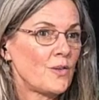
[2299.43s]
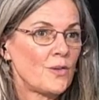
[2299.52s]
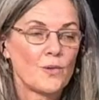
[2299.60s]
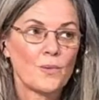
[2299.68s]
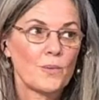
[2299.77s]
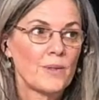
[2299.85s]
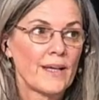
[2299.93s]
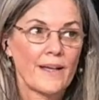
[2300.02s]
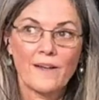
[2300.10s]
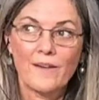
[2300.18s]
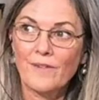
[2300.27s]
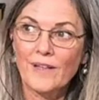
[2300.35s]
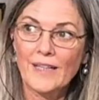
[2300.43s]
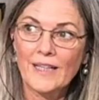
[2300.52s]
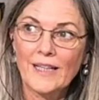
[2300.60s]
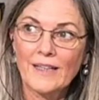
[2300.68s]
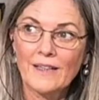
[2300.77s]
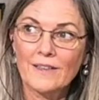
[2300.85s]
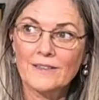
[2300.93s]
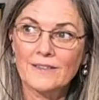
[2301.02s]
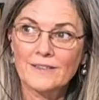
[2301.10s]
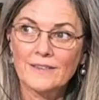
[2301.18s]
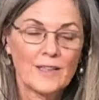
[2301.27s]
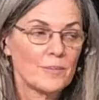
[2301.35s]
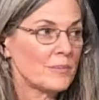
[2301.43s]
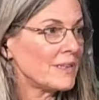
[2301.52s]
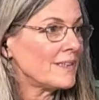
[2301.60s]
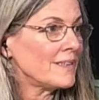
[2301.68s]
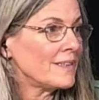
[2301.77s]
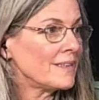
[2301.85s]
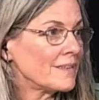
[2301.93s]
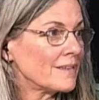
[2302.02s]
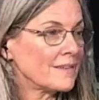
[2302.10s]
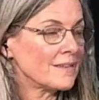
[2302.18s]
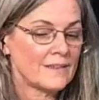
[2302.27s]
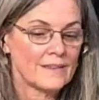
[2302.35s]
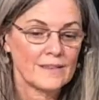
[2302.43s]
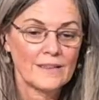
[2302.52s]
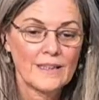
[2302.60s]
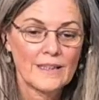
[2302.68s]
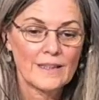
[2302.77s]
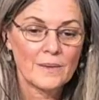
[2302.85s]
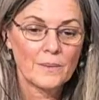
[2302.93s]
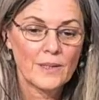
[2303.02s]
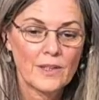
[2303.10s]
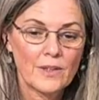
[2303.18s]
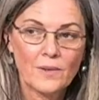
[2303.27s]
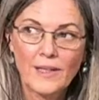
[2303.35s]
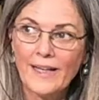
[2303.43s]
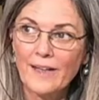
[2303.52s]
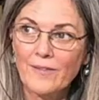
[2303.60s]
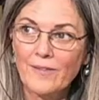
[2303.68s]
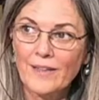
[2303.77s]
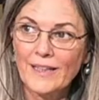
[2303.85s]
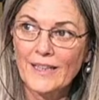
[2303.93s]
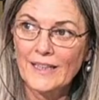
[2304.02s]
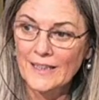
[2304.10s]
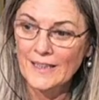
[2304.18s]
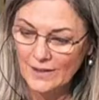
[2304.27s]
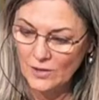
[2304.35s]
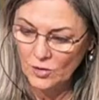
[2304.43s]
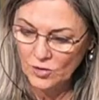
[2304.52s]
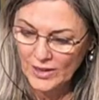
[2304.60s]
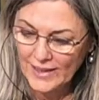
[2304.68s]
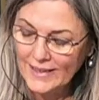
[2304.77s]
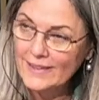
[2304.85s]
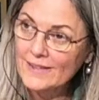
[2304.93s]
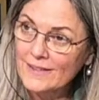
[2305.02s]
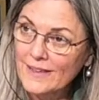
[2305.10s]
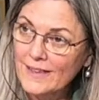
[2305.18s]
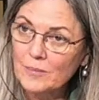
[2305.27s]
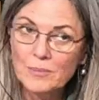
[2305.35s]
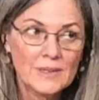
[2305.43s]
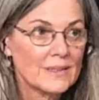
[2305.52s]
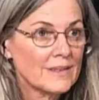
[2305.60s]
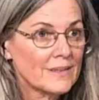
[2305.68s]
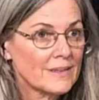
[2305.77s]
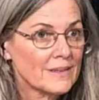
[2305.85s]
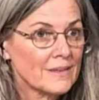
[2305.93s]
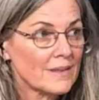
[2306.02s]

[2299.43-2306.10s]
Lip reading: Do we have any other statement? We don't have any online statements.